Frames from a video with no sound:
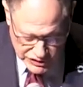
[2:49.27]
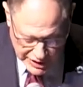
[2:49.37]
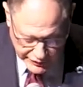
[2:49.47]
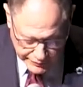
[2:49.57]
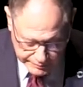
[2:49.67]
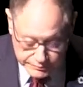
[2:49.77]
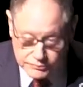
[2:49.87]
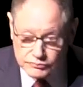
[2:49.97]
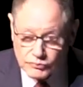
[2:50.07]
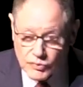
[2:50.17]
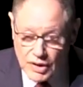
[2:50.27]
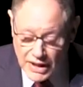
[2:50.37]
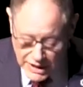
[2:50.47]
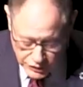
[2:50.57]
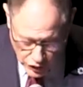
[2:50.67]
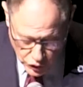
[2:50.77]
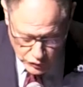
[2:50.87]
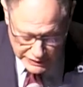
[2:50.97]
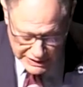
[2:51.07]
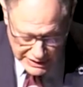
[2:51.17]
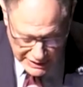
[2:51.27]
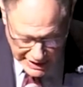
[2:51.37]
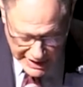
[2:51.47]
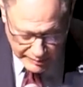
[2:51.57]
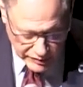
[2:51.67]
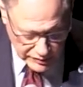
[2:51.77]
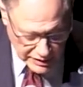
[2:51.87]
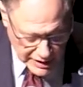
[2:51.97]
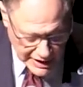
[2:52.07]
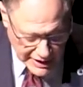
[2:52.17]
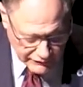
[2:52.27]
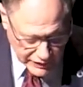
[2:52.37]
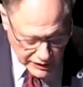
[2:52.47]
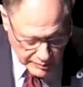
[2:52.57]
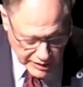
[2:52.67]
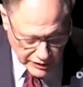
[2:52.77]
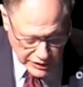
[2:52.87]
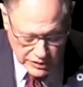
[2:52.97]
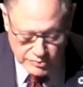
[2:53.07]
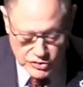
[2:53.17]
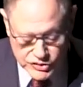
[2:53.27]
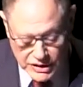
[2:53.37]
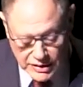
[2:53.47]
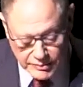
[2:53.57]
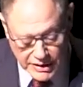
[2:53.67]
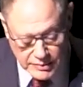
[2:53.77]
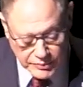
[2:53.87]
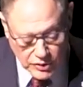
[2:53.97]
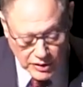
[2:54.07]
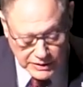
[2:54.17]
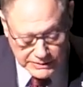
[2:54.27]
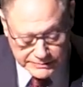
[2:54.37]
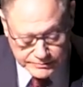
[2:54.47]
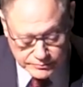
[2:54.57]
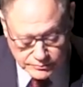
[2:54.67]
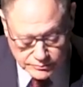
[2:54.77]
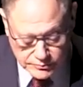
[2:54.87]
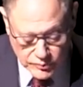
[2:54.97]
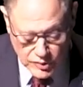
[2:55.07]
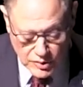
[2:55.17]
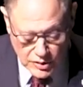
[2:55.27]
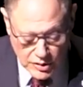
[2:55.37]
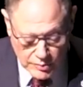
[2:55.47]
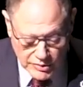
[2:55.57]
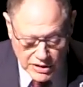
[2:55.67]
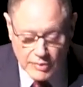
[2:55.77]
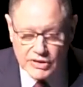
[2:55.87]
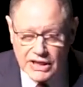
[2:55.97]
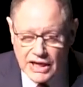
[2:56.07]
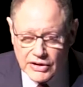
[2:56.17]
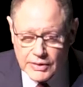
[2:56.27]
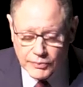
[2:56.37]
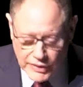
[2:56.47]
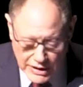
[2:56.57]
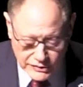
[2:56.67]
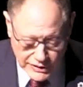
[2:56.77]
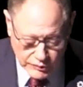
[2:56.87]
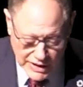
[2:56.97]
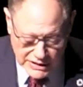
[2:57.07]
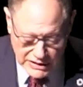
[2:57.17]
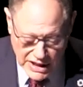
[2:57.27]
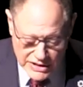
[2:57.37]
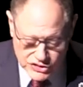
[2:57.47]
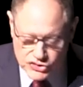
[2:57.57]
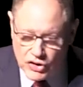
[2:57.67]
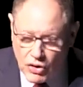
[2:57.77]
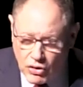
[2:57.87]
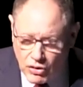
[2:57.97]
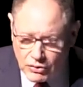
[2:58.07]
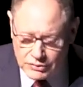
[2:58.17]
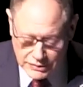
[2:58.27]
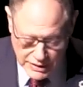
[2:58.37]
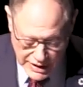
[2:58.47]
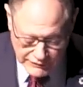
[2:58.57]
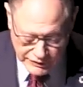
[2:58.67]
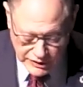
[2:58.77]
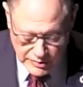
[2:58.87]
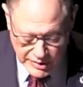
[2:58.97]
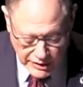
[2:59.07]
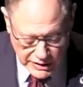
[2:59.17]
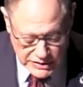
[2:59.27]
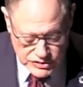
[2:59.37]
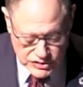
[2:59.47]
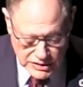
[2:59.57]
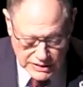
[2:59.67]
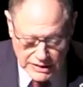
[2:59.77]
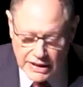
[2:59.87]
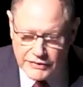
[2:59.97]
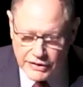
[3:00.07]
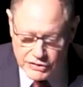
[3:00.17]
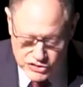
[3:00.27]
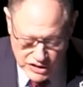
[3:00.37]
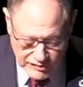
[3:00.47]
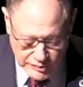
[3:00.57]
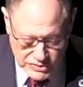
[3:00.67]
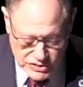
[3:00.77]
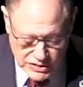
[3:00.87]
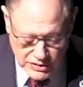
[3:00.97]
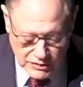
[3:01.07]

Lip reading: Center, and Oakley Cabin African American Museum and Park. Montgomery County proudly recognizes all African Americans and their achievements